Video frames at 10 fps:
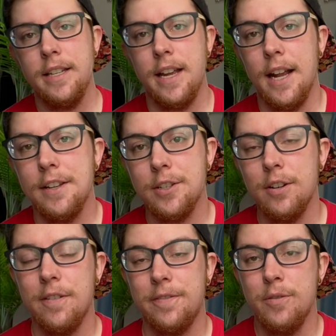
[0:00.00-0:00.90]
to answer
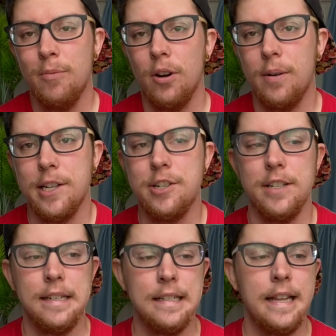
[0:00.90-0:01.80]
a few more
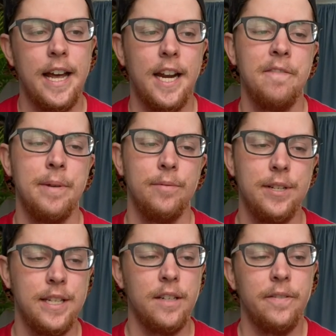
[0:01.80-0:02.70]
questions that I've been
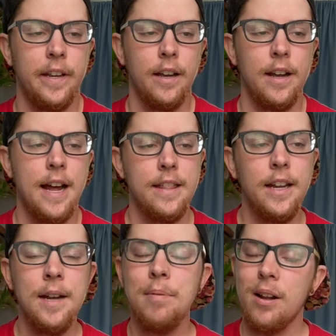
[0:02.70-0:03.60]
receiving. I think
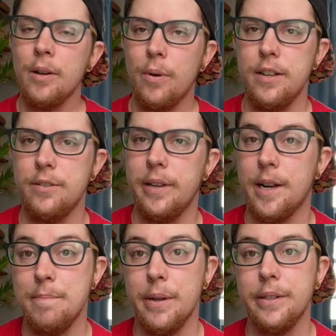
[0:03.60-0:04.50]
I probably want to do like a
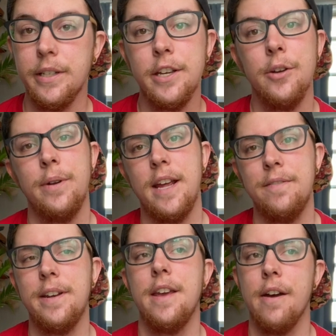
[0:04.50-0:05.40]
monthly Q&A
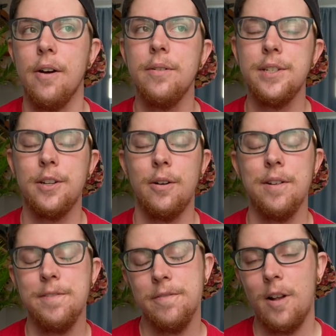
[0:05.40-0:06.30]
video. So
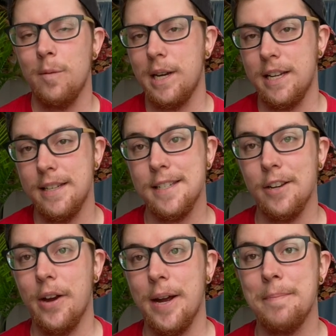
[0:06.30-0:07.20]
if you follow me on
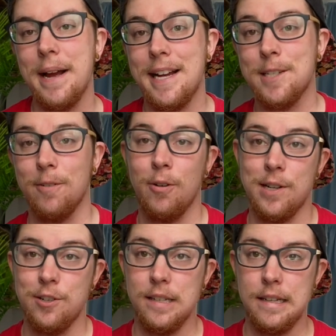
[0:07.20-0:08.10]
Instagram, I ask for
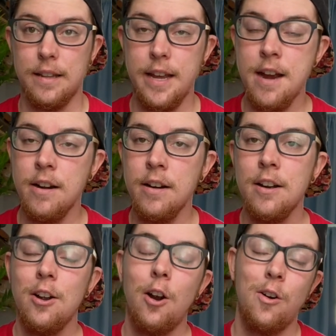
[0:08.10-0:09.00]
questions on there
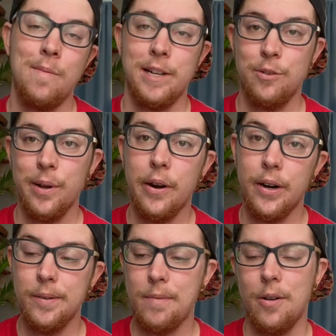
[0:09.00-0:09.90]
or on my
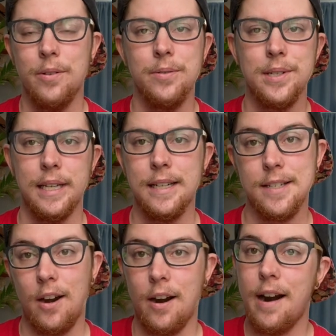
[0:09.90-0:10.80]
Twitter. All those links
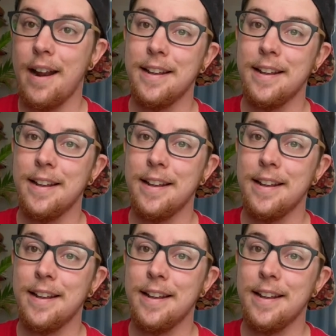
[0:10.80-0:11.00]
are